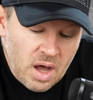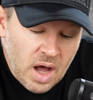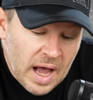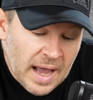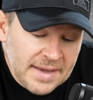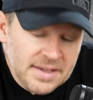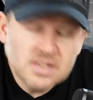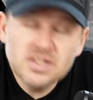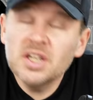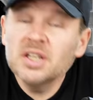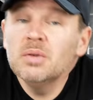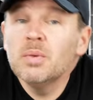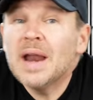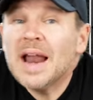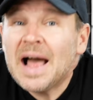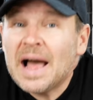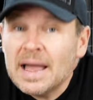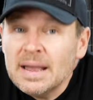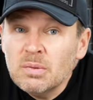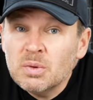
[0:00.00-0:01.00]
I can tell you
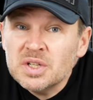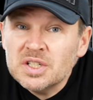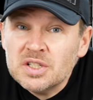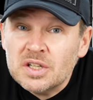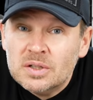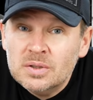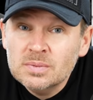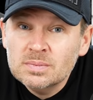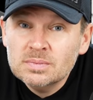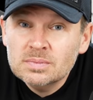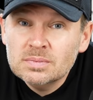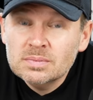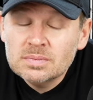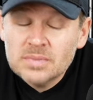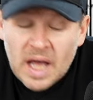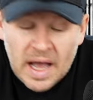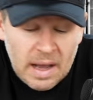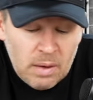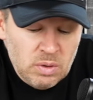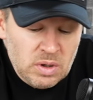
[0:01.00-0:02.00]
what I would do.
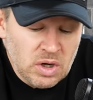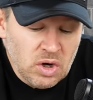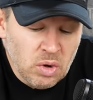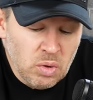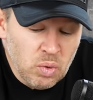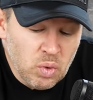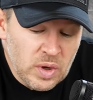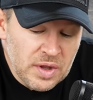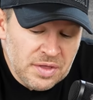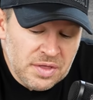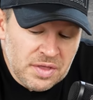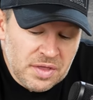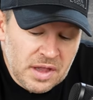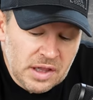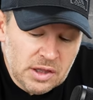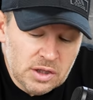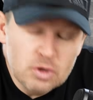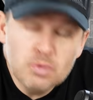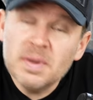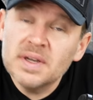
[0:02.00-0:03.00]
I would go with the
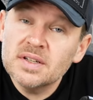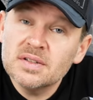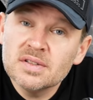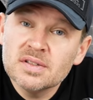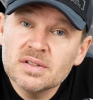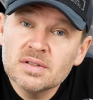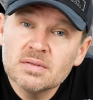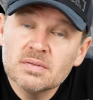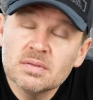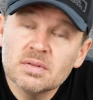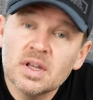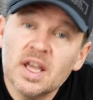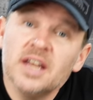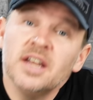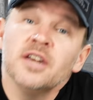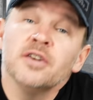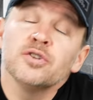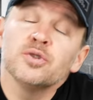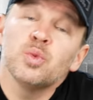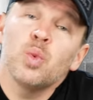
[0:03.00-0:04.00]
Lumix.
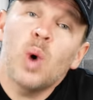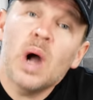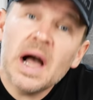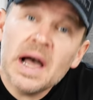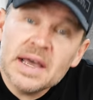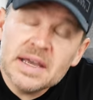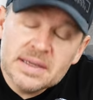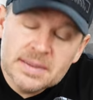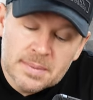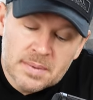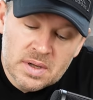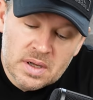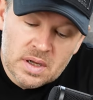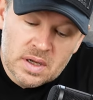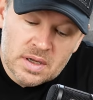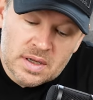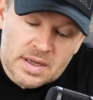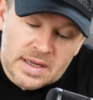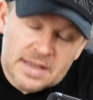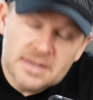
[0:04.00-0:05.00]
And here's why
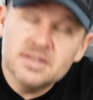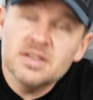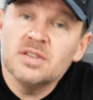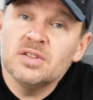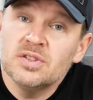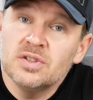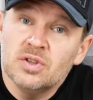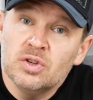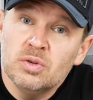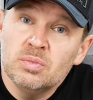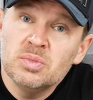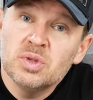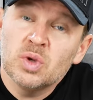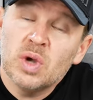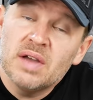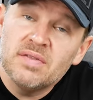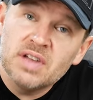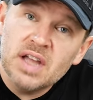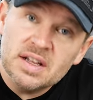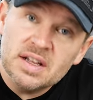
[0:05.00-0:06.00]
it's a zoom, so
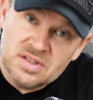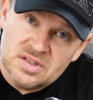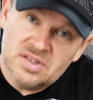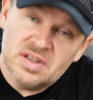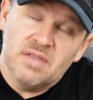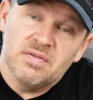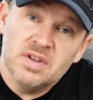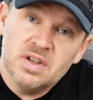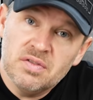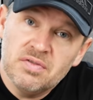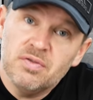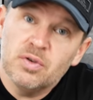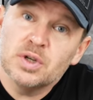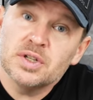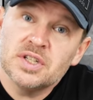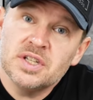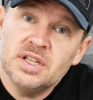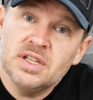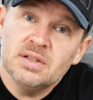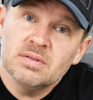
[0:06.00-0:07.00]
I've 7 to
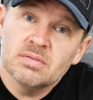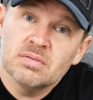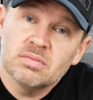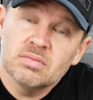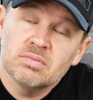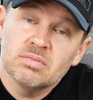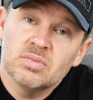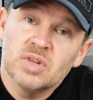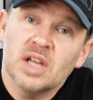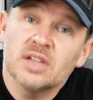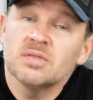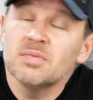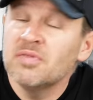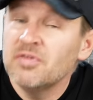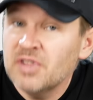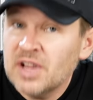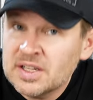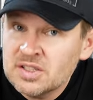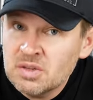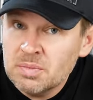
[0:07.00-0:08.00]
14. Got some
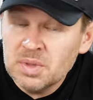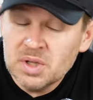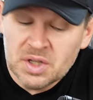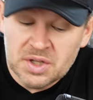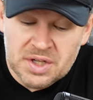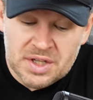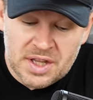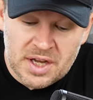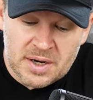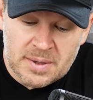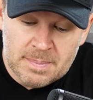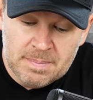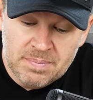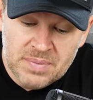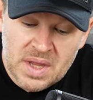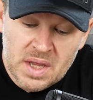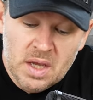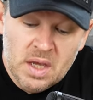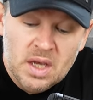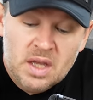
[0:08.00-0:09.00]
flexibility there.
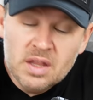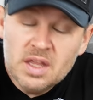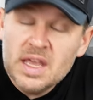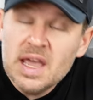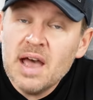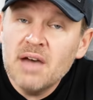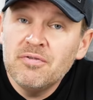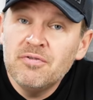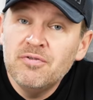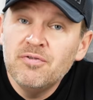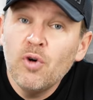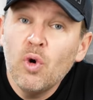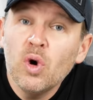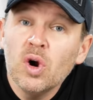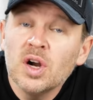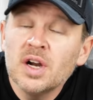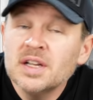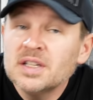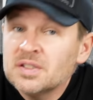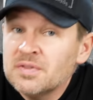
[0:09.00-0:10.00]
The
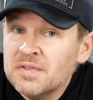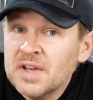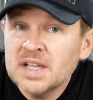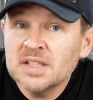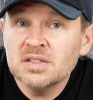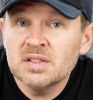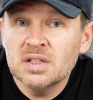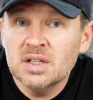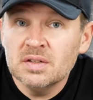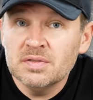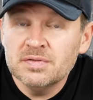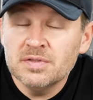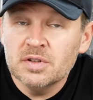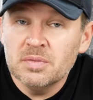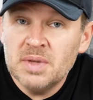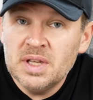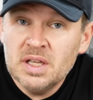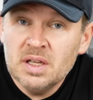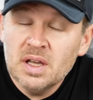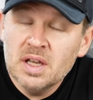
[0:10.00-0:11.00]
f4 is fast enough for
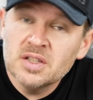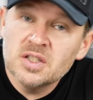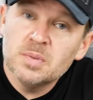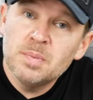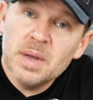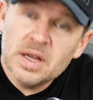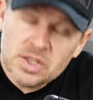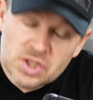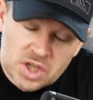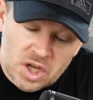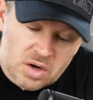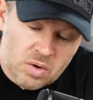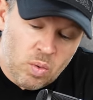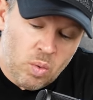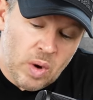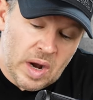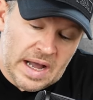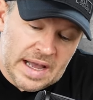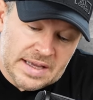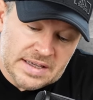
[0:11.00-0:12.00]
me, especially on a
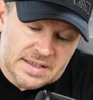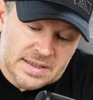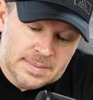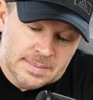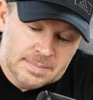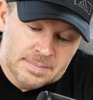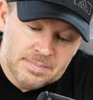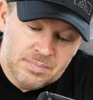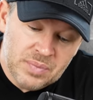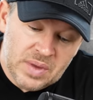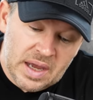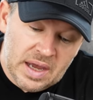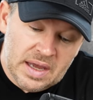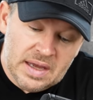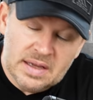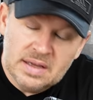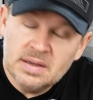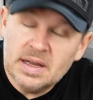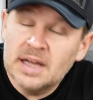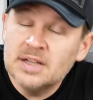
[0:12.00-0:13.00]
wide.
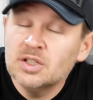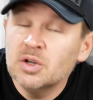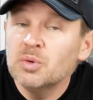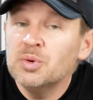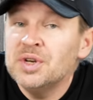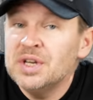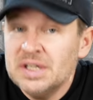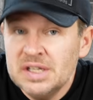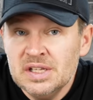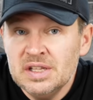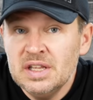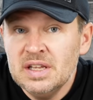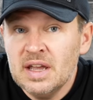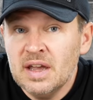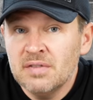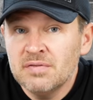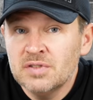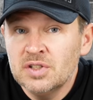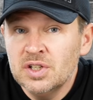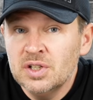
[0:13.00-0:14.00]
I, I don't need the
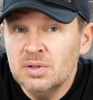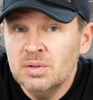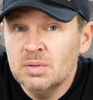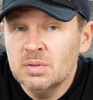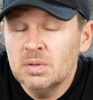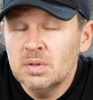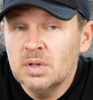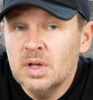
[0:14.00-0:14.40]
f2.